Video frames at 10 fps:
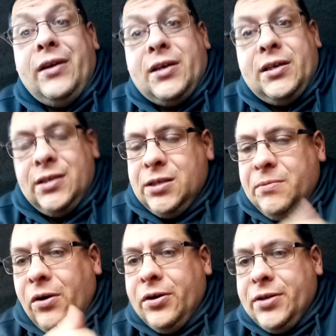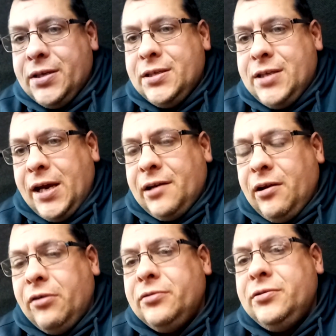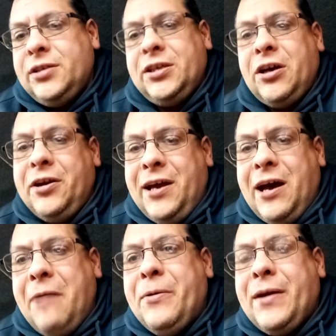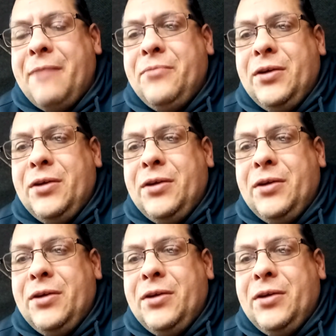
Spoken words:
it, because it's small, it doesn't take long to tidy it up again,